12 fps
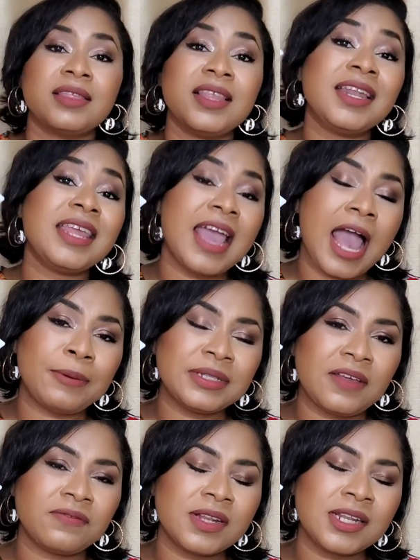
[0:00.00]
then yeah, I will
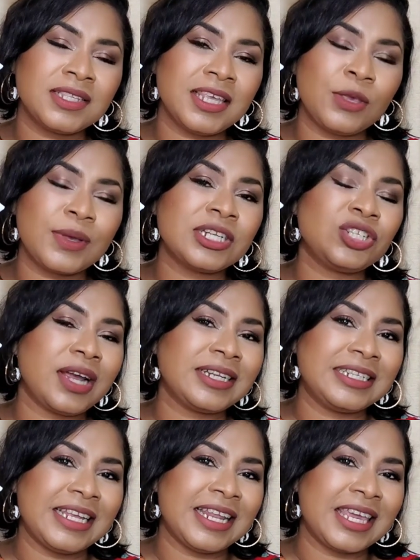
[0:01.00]
definitely say you can try
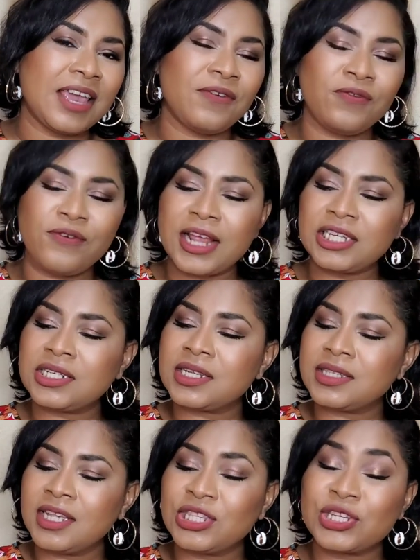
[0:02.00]
Daily Care Fresh
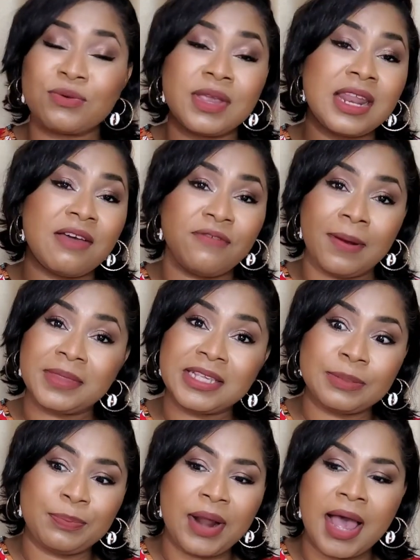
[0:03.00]
Sunscreen from
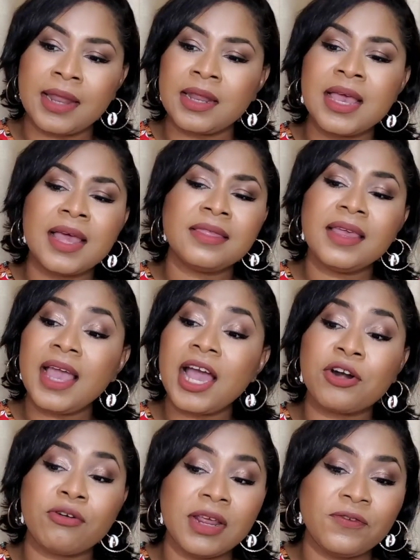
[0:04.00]
this brand. They are
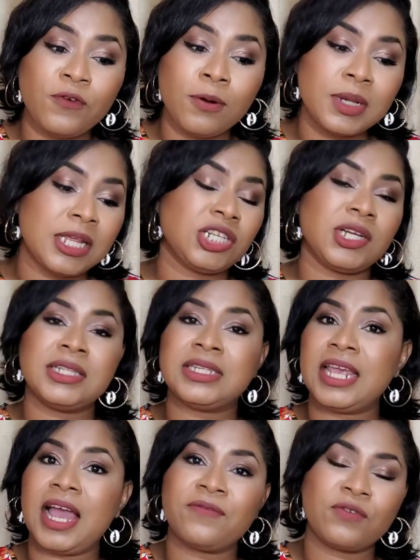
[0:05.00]
great formulations,
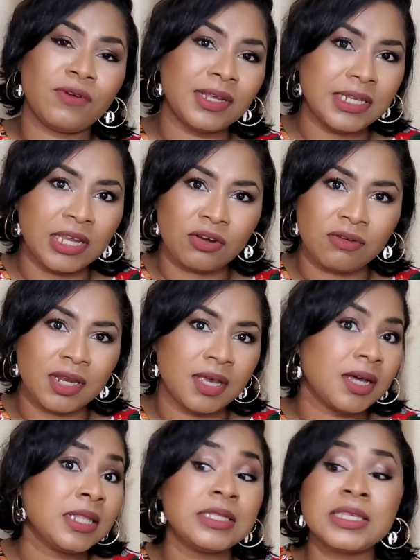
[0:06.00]
they have great
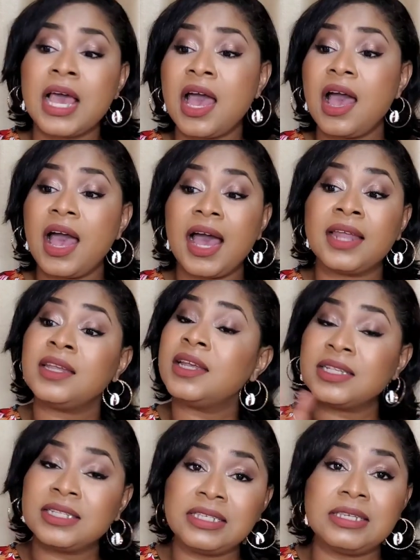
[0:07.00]
ingredients, and it
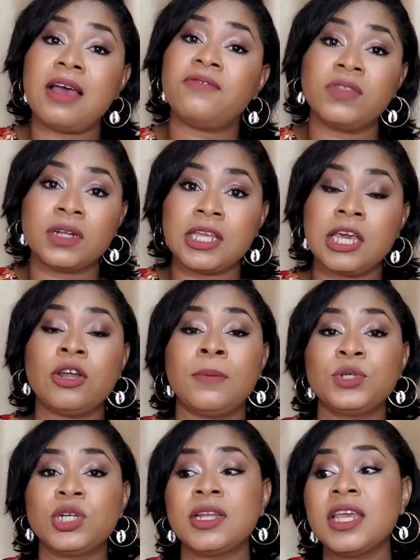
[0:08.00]
is definitely an
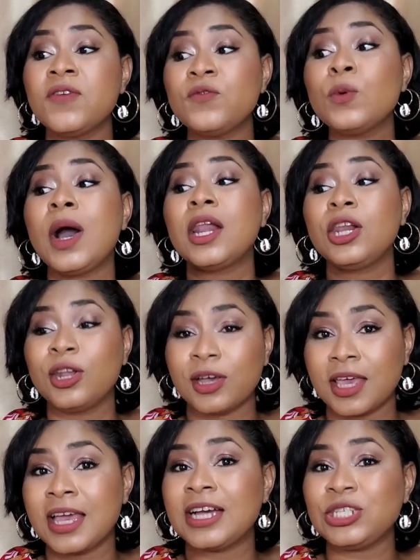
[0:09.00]
option if you are
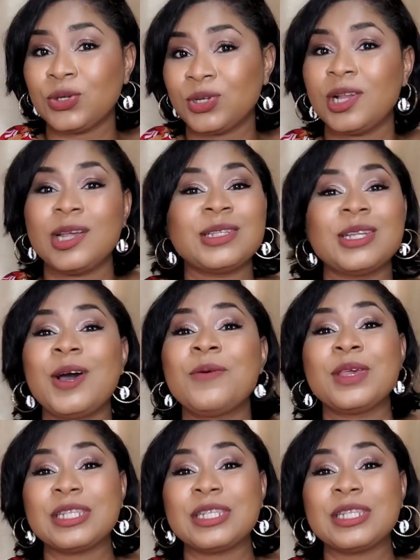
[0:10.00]
looking at your dollars and how you're